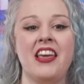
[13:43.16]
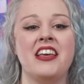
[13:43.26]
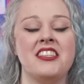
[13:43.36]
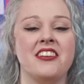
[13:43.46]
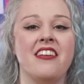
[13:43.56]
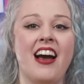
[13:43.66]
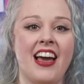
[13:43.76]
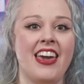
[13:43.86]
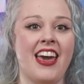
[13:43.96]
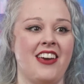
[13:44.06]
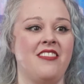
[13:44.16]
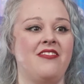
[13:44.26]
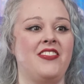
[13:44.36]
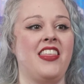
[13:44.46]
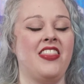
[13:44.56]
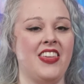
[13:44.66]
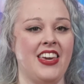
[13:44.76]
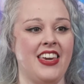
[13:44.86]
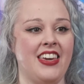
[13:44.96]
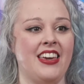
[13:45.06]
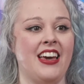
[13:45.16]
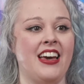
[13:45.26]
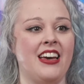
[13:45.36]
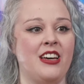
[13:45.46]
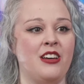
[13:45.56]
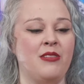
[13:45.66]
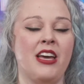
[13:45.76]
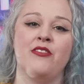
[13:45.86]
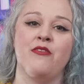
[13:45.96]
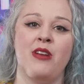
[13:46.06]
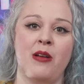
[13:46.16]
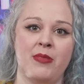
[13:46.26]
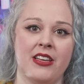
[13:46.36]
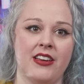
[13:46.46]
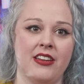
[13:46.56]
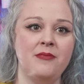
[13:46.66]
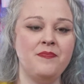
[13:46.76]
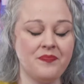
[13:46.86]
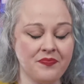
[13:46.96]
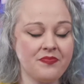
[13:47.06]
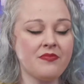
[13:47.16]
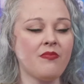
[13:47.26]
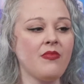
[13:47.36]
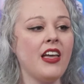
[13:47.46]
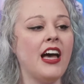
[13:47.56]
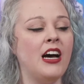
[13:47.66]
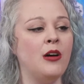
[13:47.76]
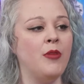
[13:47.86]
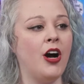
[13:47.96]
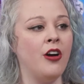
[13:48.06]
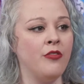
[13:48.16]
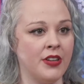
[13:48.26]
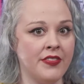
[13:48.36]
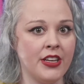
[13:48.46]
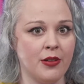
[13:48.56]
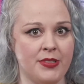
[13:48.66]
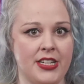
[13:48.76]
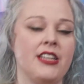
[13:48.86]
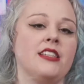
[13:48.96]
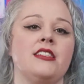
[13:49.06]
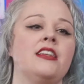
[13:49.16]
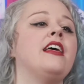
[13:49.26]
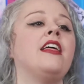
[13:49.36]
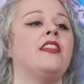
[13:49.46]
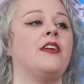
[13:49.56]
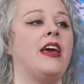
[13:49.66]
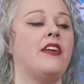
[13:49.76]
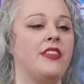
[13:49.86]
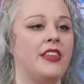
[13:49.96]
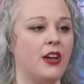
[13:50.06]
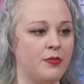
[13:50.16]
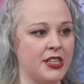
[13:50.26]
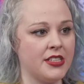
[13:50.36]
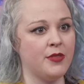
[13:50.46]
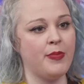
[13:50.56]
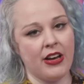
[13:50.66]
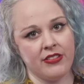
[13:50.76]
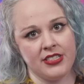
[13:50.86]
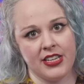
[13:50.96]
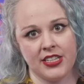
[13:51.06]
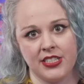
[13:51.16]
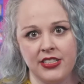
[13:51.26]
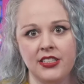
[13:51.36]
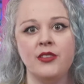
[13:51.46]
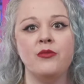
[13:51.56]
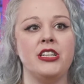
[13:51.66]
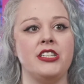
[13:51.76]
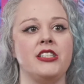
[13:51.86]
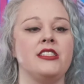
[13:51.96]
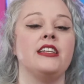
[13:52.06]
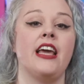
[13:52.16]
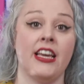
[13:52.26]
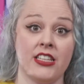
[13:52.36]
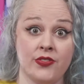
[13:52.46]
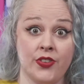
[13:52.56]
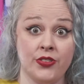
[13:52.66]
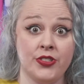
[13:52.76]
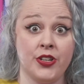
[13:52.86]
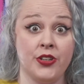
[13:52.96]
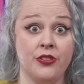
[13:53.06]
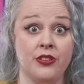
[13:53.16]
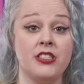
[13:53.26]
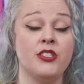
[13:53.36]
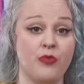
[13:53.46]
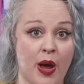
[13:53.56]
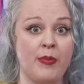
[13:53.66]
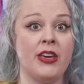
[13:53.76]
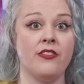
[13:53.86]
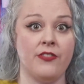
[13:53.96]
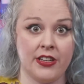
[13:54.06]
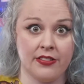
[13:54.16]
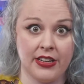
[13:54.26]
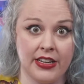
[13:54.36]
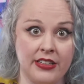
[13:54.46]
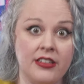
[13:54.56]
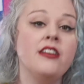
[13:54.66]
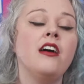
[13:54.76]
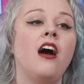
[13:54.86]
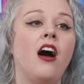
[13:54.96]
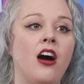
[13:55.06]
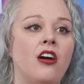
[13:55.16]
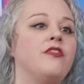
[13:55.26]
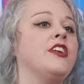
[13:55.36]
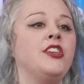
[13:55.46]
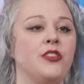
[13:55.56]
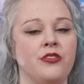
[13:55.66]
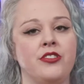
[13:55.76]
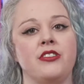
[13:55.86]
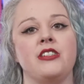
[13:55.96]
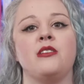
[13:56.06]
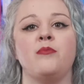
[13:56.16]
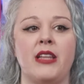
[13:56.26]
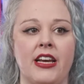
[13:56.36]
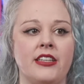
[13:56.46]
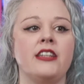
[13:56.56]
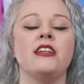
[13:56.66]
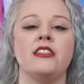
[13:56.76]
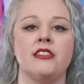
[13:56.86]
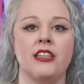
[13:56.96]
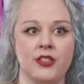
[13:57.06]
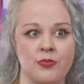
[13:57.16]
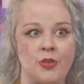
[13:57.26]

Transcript: So I have we have a replica of one of the objects that we have in the Objects of Power section, which is an ex voto ceramic figurine of a uterus and bladder. It's